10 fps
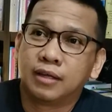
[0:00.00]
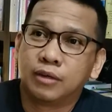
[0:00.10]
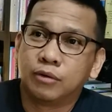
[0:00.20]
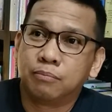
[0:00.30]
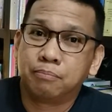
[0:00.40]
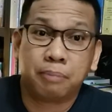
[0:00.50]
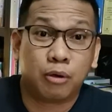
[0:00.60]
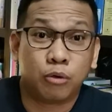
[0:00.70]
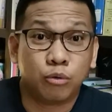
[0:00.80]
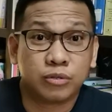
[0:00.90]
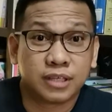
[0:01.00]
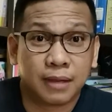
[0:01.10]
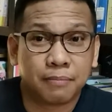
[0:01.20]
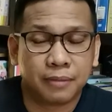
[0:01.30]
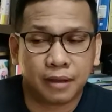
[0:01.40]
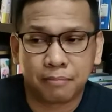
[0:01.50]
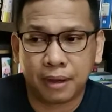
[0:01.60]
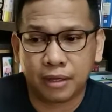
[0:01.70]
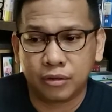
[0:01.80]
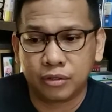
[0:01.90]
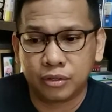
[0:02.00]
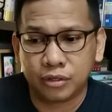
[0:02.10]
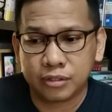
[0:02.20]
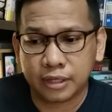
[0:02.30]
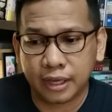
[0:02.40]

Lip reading: yung pangusap ng Panginoong Diyos.